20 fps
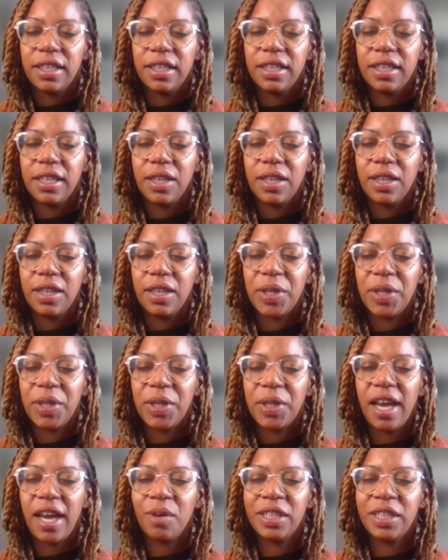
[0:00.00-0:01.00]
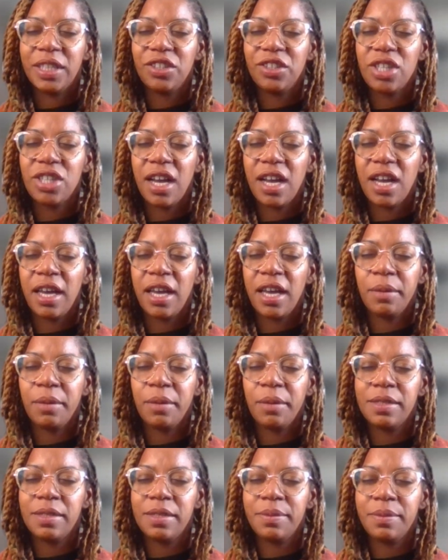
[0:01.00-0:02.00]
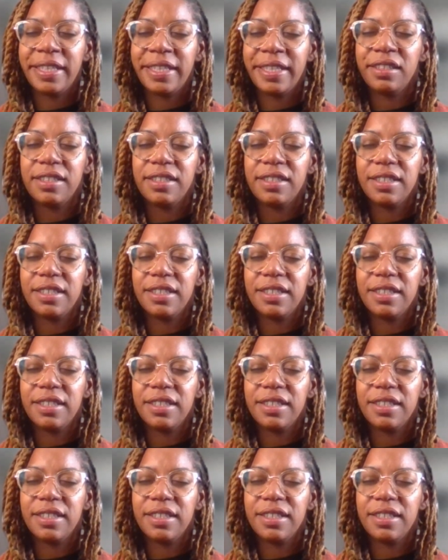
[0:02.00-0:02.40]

about how much time we spend